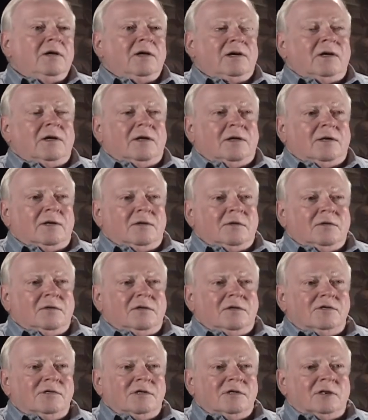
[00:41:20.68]
Uh,
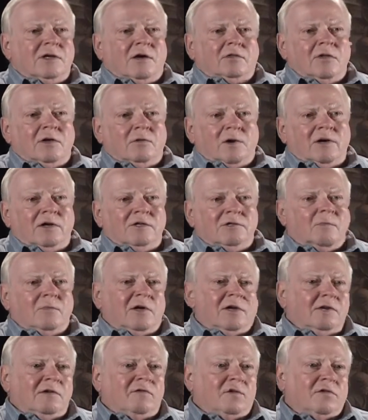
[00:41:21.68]
this is how they raised
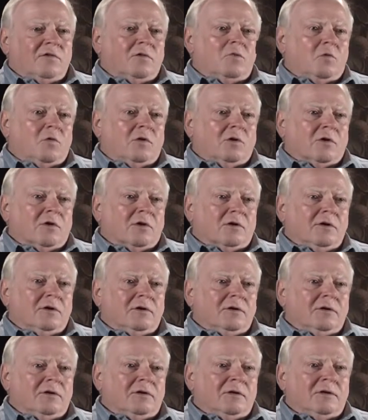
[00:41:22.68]
money for the war.
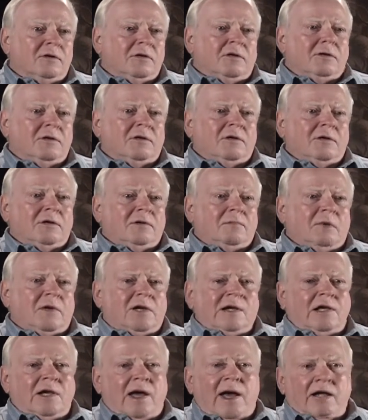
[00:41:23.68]

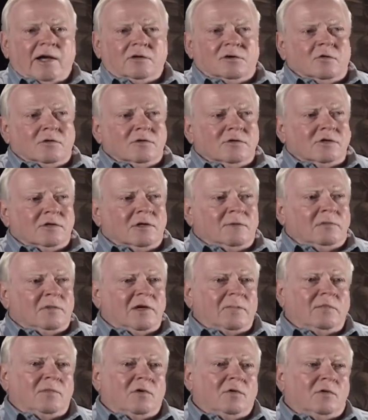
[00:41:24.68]
Many actors and
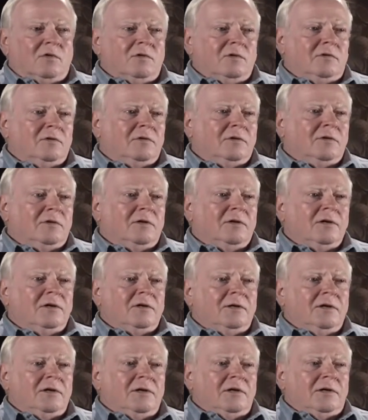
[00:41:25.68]
people
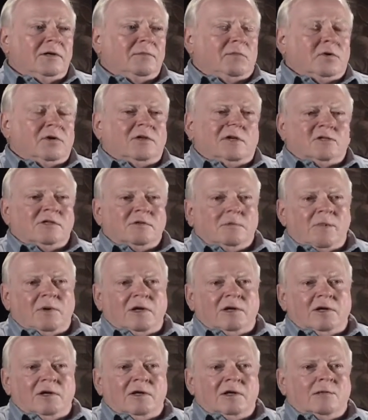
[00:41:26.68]

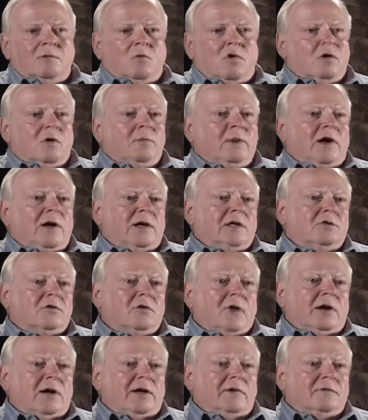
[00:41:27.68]
participated in war bond
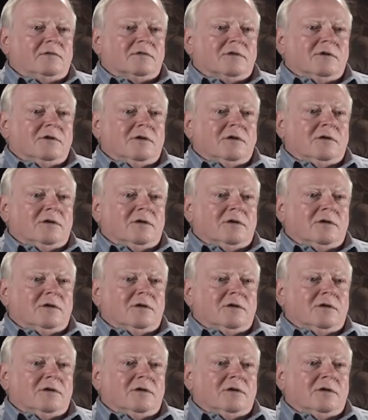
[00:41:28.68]
drives.